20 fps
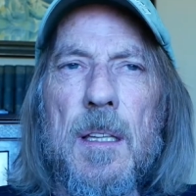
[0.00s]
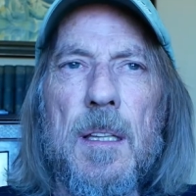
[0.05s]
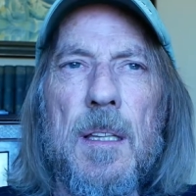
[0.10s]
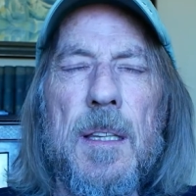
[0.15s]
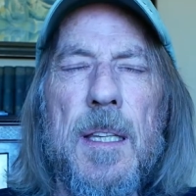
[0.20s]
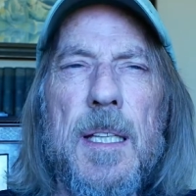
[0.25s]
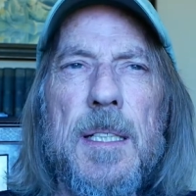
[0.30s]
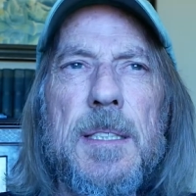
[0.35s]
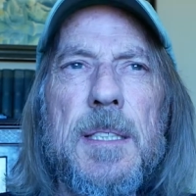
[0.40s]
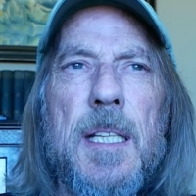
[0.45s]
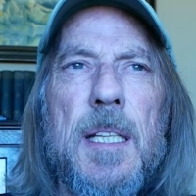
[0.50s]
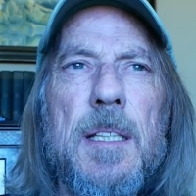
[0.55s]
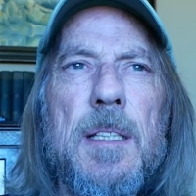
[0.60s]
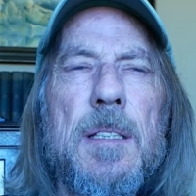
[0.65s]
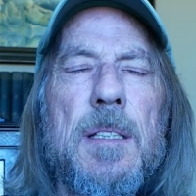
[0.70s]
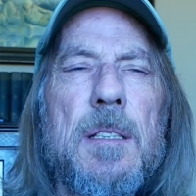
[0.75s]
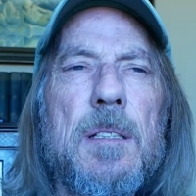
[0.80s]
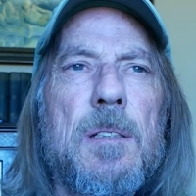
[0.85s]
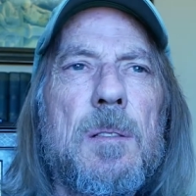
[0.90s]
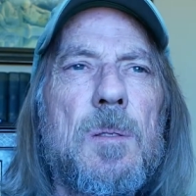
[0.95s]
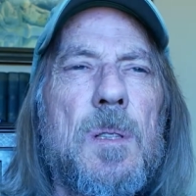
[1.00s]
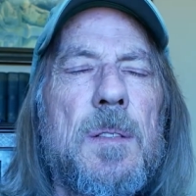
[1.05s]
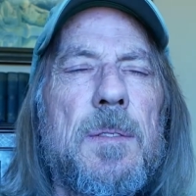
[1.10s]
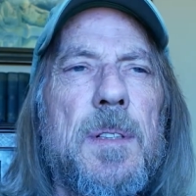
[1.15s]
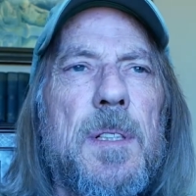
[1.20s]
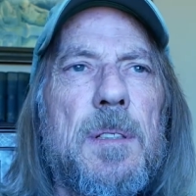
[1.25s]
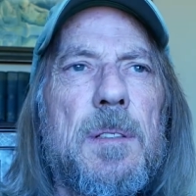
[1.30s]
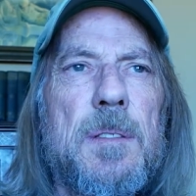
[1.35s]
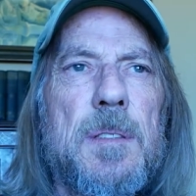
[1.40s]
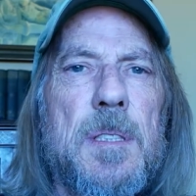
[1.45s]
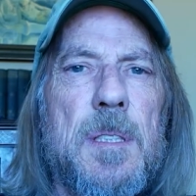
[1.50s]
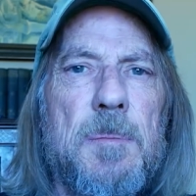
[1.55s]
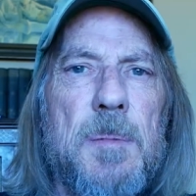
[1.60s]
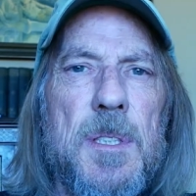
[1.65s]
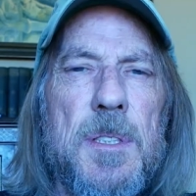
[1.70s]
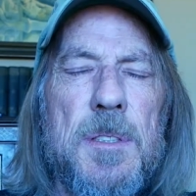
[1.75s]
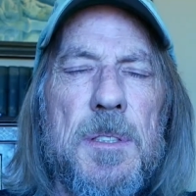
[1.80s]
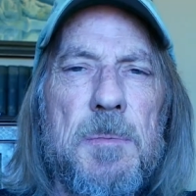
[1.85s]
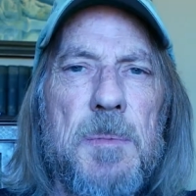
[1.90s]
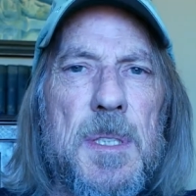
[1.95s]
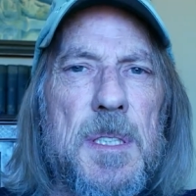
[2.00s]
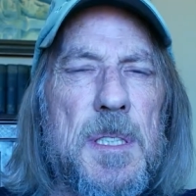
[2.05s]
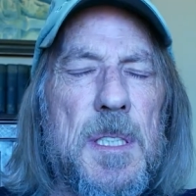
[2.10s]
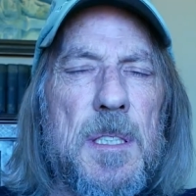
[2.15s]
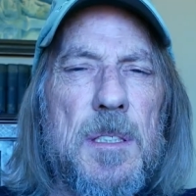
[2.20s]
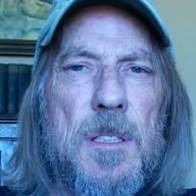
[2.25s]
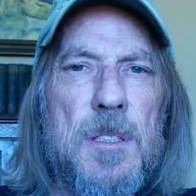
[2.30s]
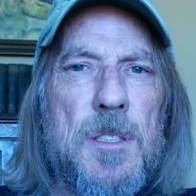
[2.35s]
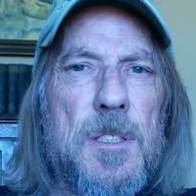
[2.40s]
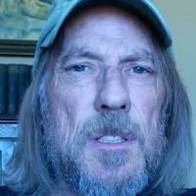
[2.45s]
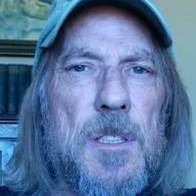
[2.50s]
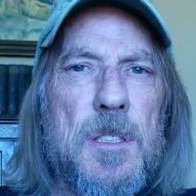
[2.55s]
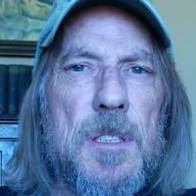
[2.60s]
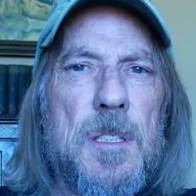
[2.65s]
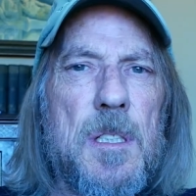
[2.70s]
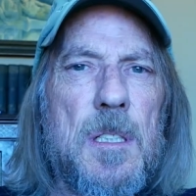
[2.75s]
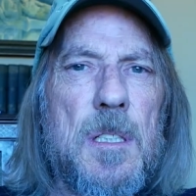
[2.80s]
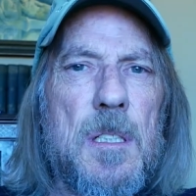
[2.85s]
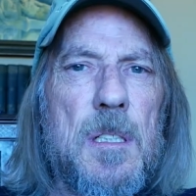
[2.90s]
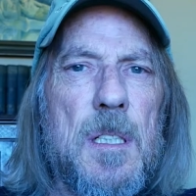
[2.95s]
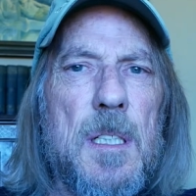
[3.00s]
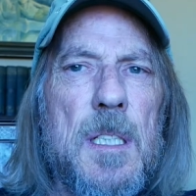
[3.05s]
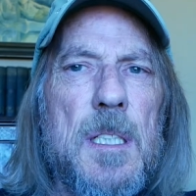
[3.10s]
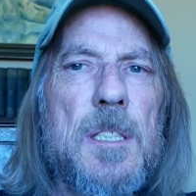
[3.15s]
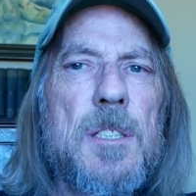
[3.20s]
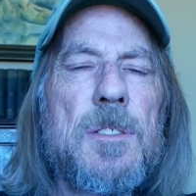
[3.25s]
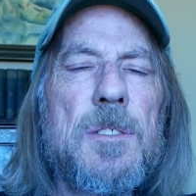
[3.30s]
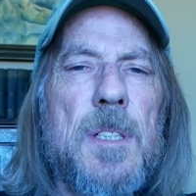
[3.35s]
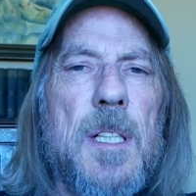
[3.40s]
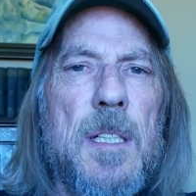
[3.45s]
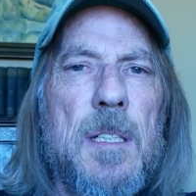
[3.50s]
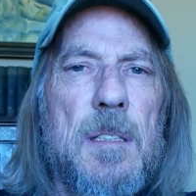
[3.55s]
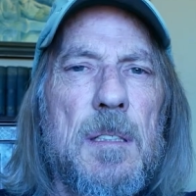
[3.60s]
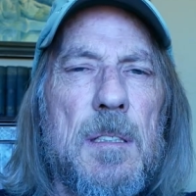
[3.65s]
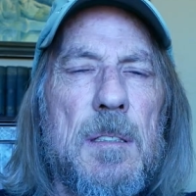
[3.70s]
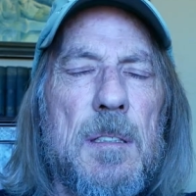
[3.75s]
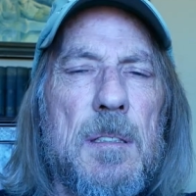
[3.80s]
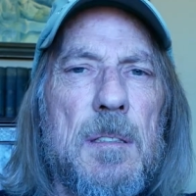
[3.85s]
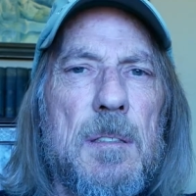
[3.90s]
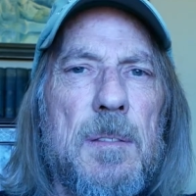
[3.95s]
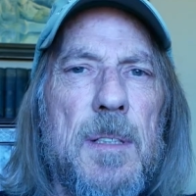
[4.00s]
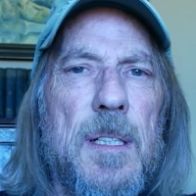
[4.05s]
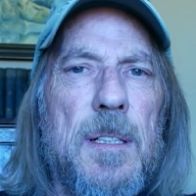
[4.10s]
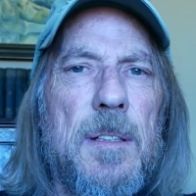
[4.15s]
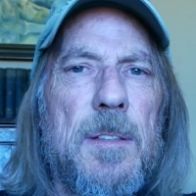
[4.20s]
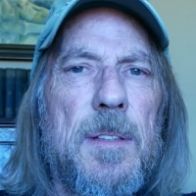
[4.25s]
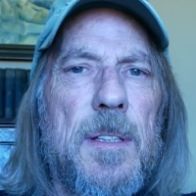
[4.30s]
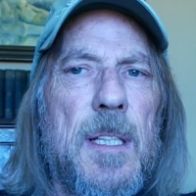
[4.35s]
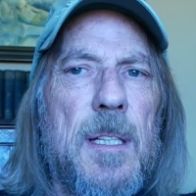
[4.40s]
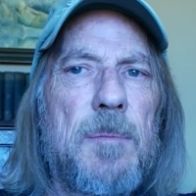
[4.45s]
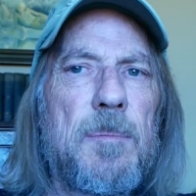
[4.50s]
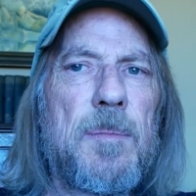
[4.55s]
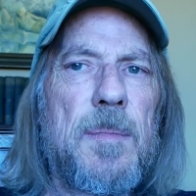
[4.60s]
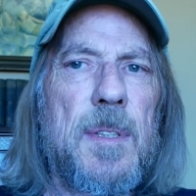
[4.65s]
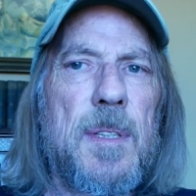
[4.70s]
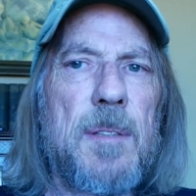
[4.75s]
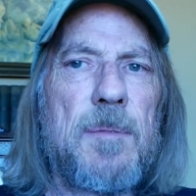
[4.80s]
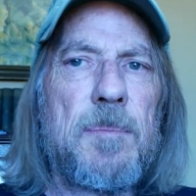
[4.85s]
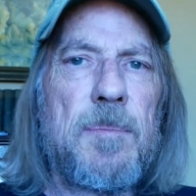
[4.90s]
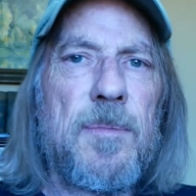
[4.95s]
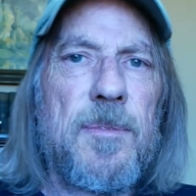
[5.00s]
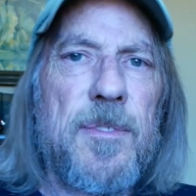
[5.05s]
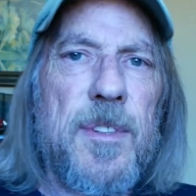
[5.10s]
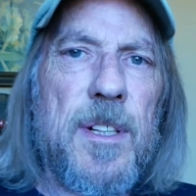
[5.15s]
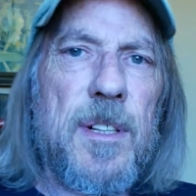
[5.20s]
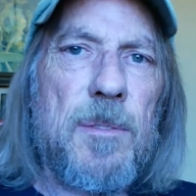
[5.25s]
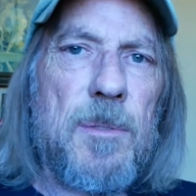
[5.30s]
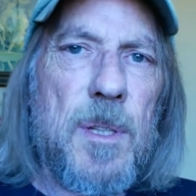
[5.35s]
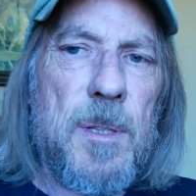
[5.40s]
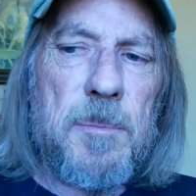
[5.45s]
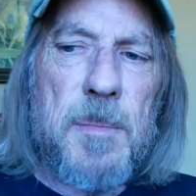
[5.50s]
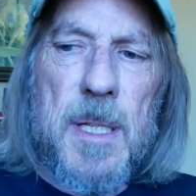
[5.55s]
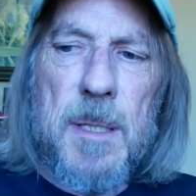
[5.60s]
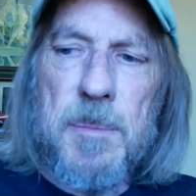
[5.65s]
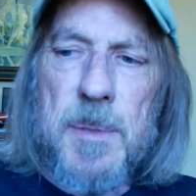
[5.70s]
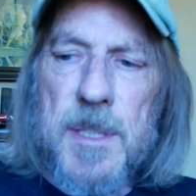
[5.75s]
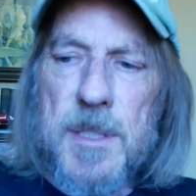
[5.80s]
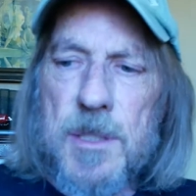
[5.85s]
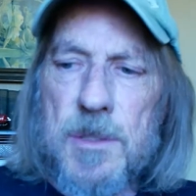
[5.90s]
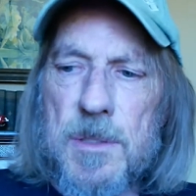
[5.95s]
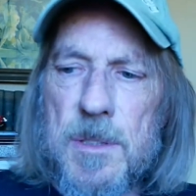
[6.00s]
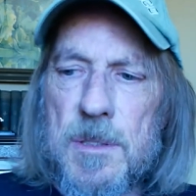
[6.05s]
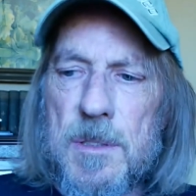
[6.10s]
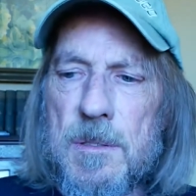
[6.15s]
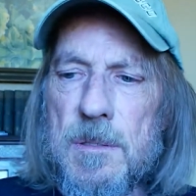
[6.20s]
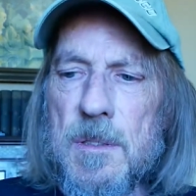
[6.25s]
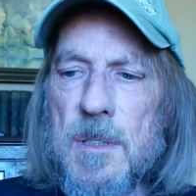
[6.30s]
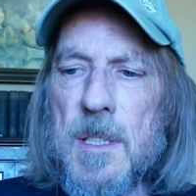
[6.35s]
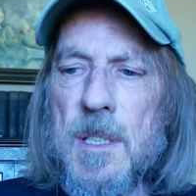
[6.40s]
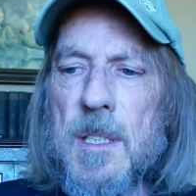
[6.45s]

They say the Corvair is the most misunderstood car in history. Well, that very well may be true.